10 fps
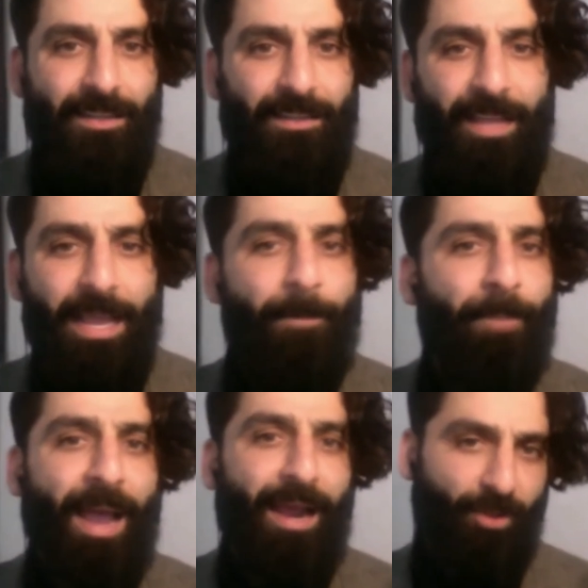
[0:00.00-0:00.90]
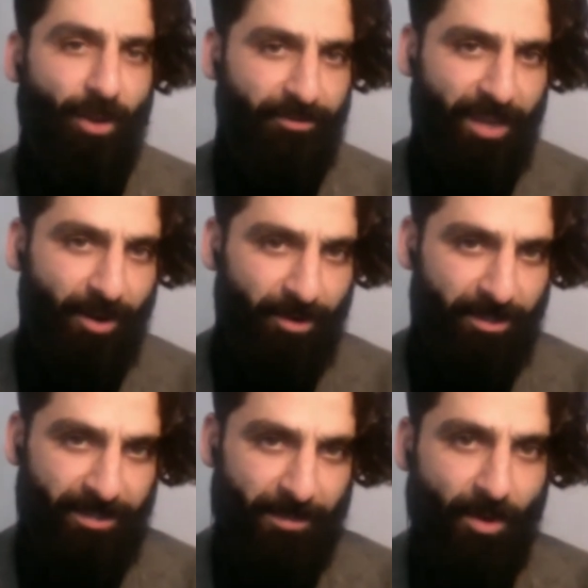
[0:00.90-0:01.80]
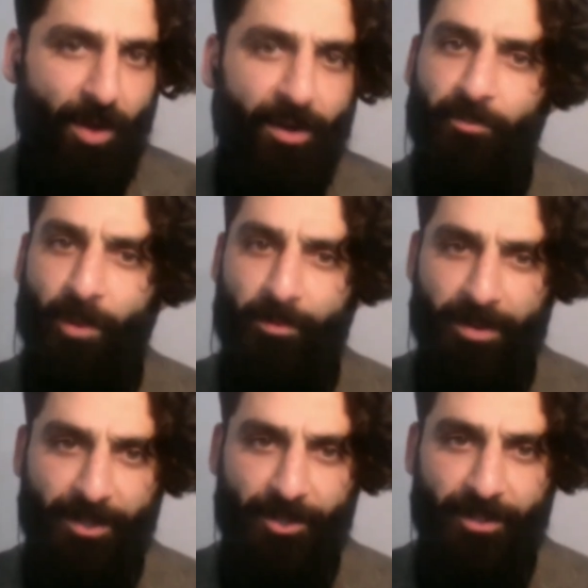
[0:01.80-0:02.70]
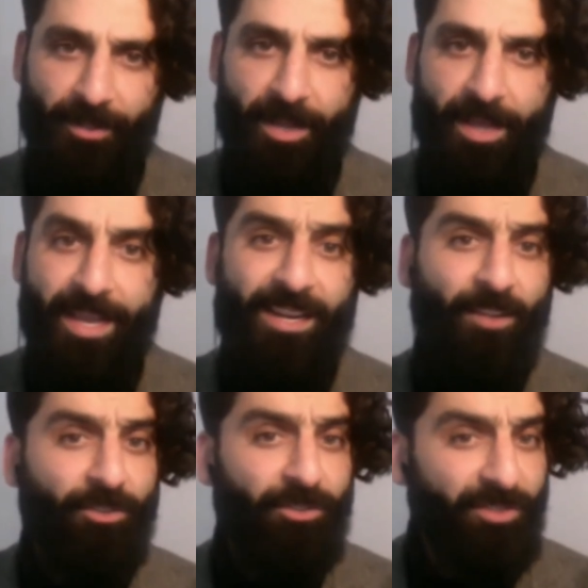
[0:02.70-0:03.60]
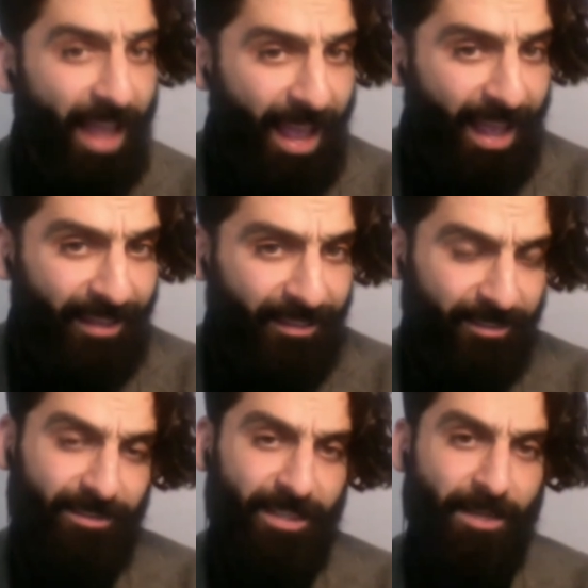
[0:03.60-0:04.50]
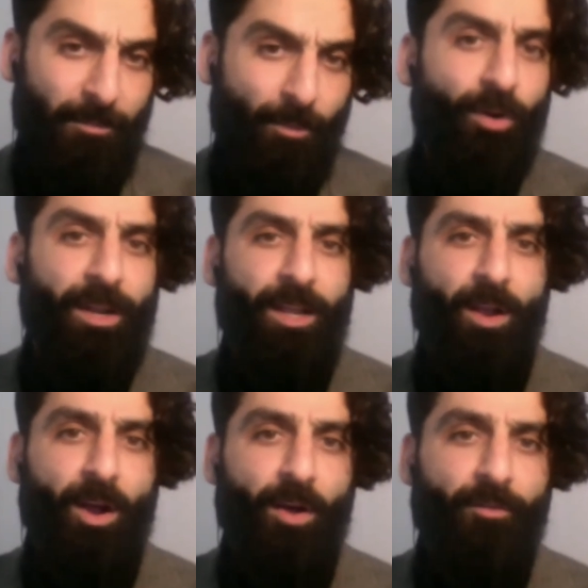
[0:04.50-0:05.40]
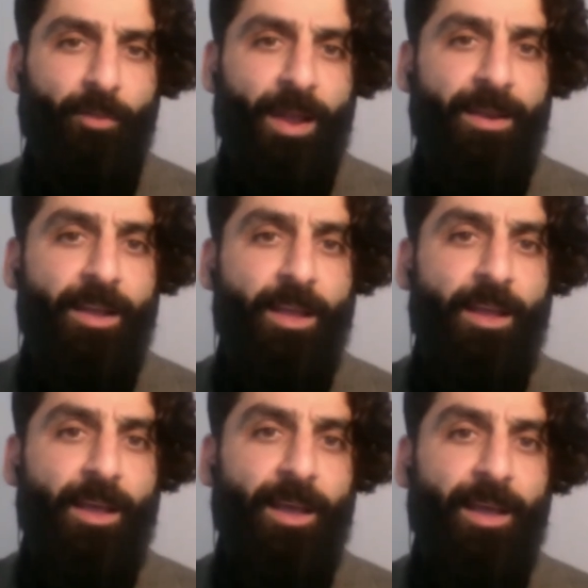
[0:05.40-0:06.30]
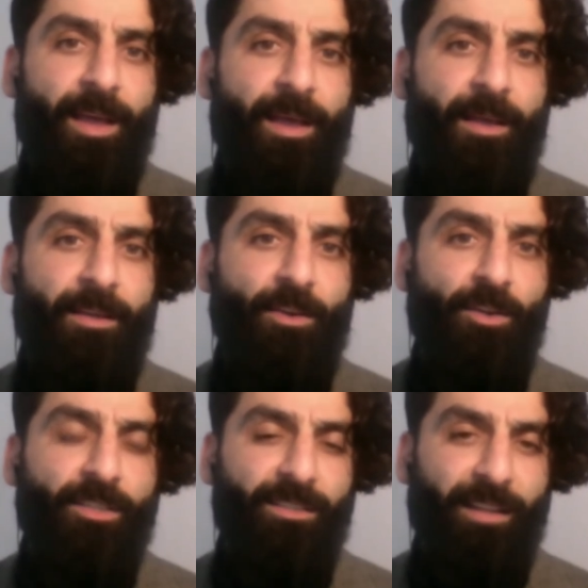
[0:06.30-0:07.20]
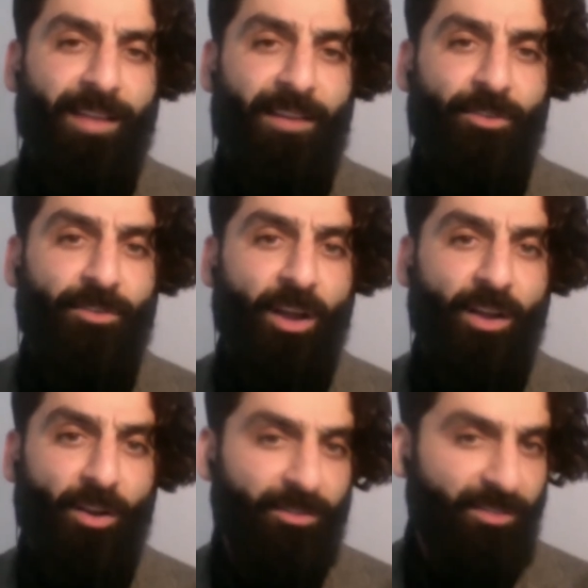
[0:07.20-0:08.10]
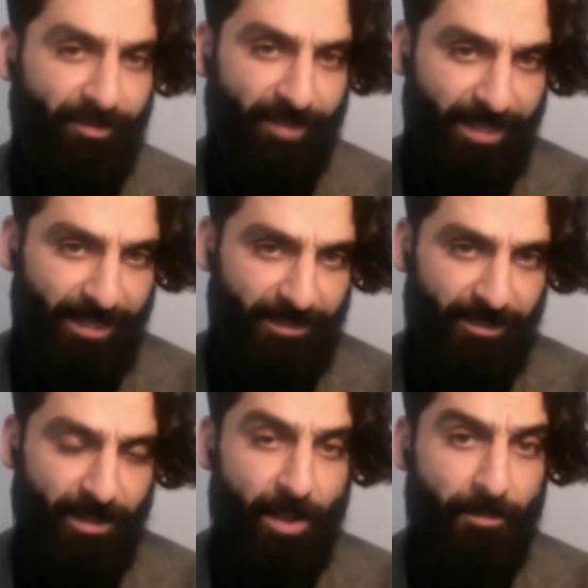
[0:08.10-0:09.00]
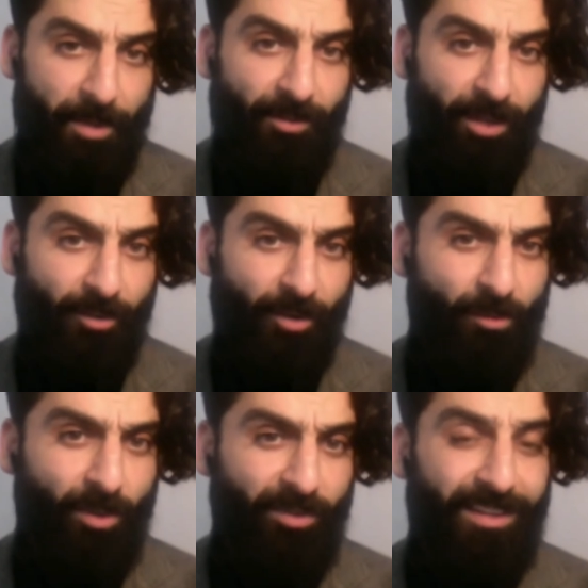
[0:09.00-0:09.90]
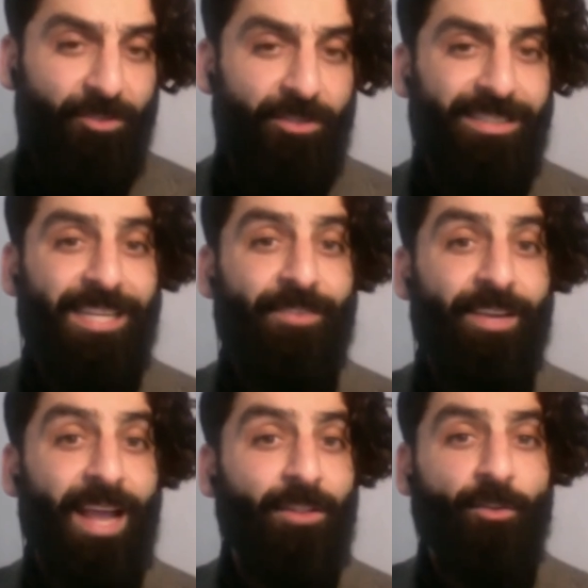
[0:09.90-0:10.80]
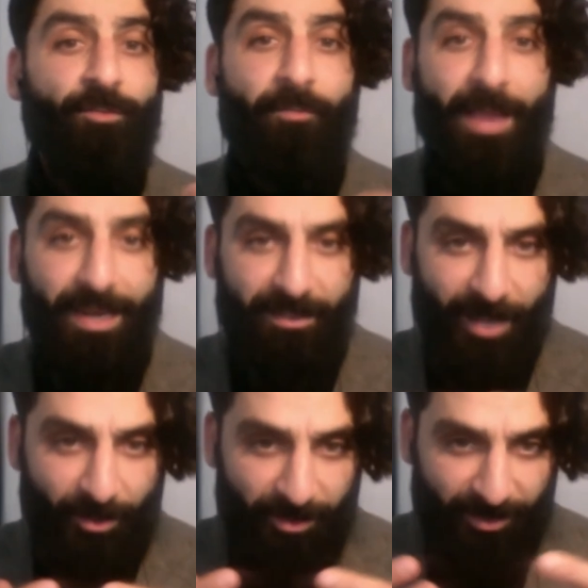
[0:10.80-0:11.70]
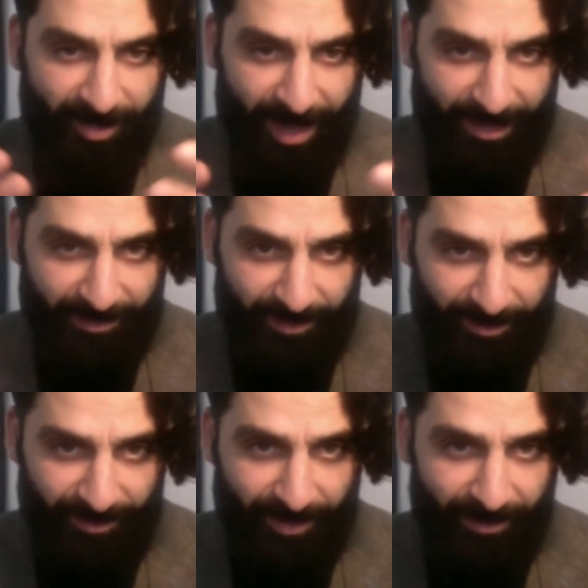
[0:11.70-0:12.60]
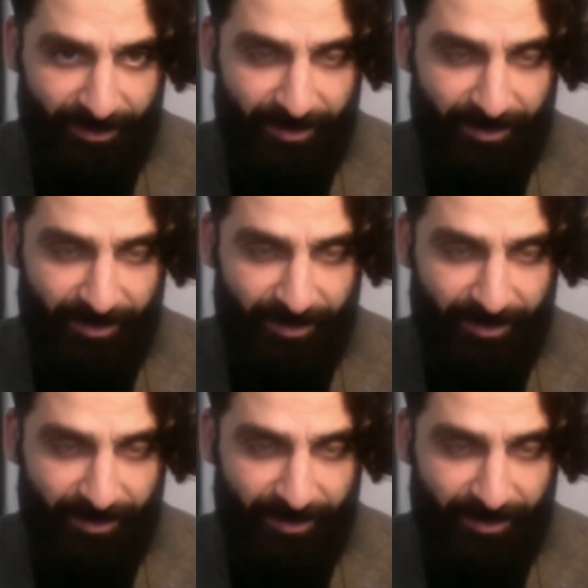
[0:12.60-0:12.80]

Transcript: the impact of terrorism on its population. It understands the mourning of when these attacks are done on civilians, because Iran was at the receiving end of many terrorist attacks since